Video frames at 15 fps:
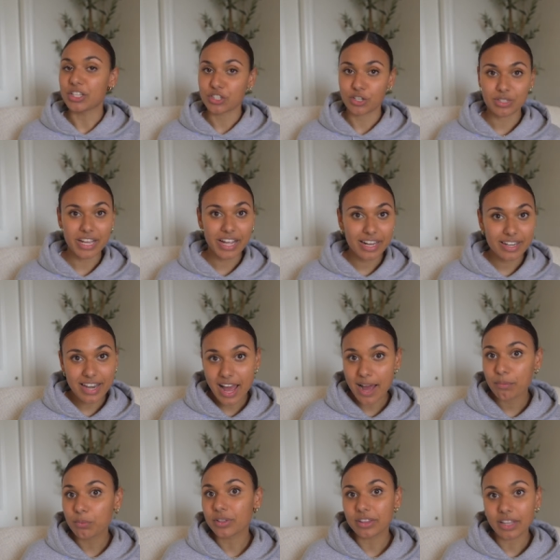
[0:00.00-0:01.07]
Let's go take a
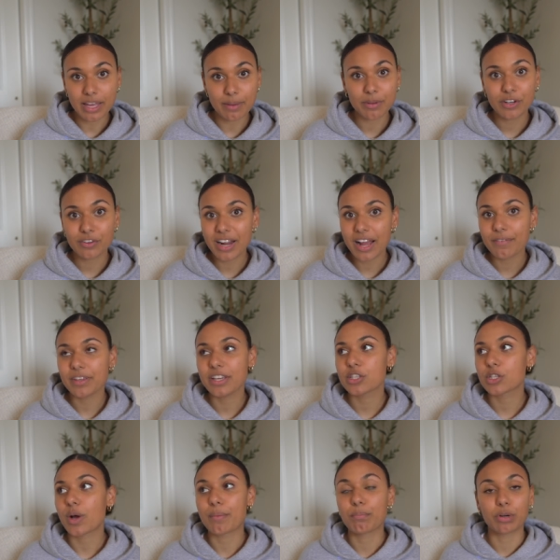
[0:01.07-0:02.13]
nap with Lammy and Raffy.
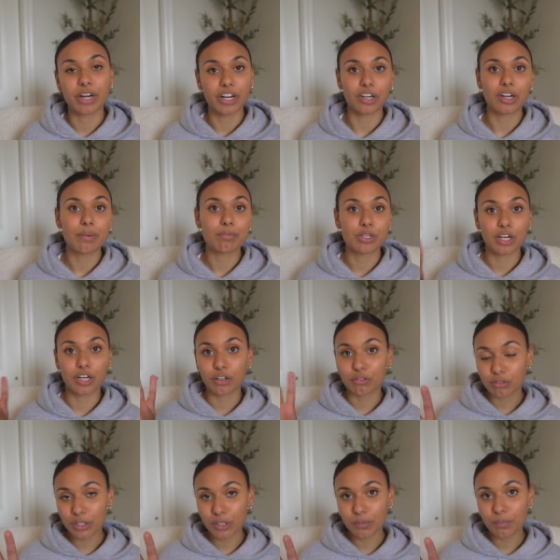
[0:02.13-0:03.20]
So I bring her up to her
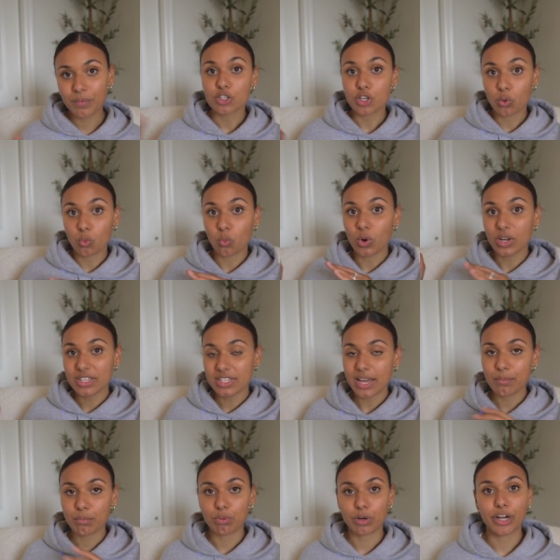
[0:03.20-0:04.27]
room. So once I
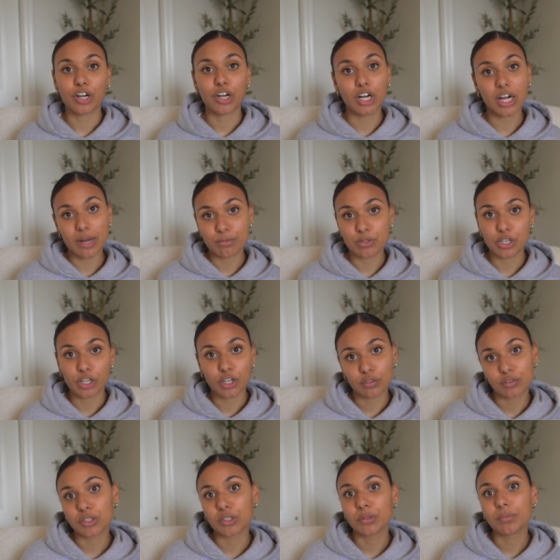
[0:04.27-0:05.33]
bring her up to her
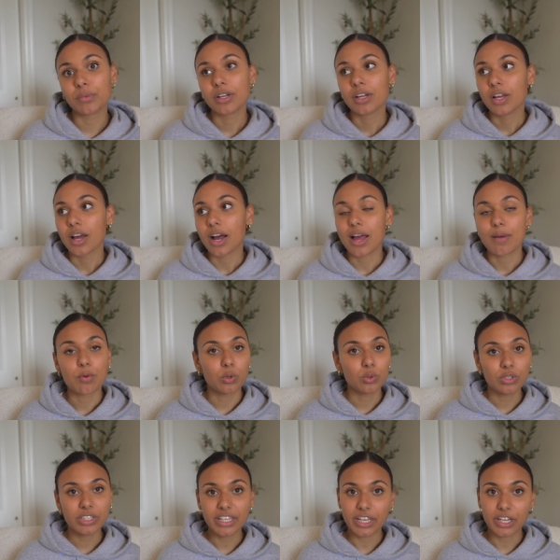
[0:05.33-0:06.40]
room, I'm
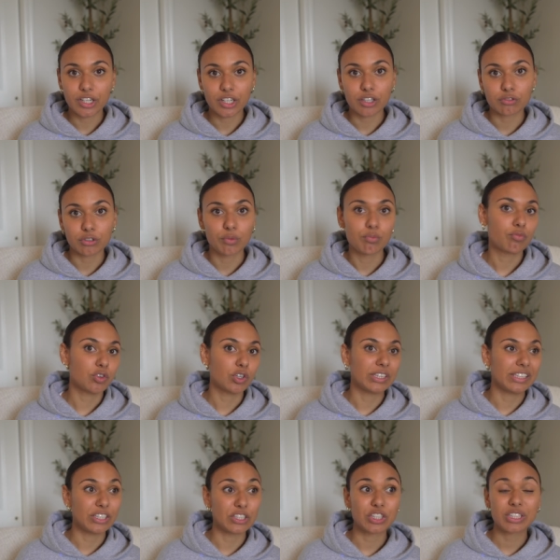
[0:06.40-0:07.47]
only in her room for
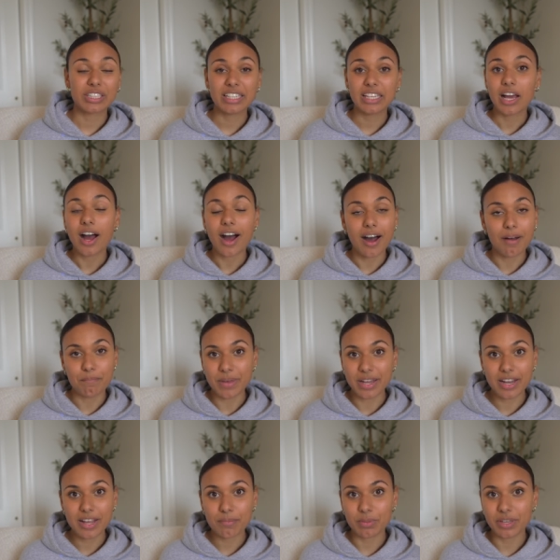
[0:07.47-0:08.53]
literally a
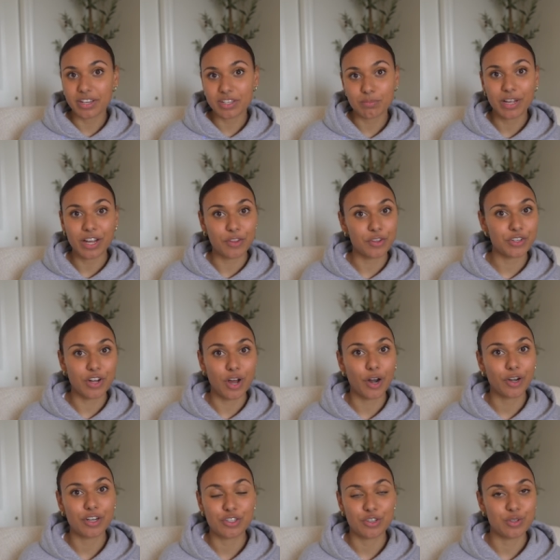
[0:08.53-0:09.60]
minute because my other
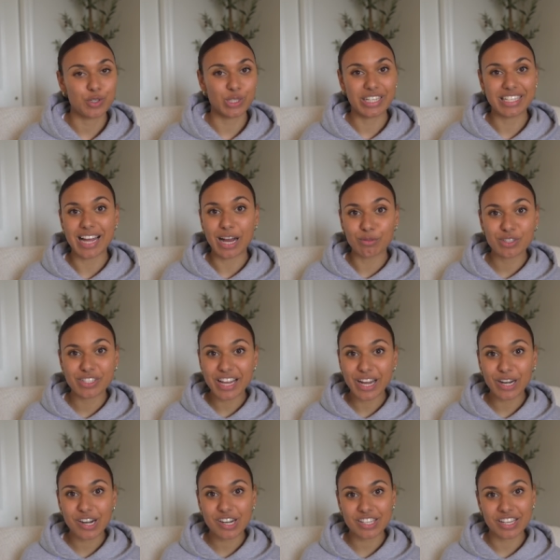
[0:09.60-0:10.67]
daughter is usually
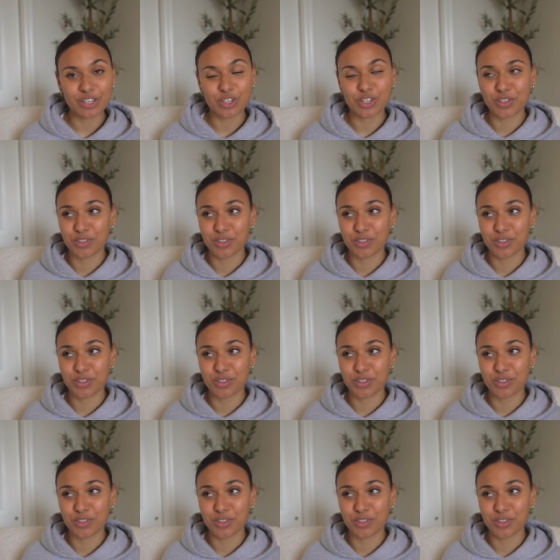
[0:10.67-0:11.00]
downstairs and she's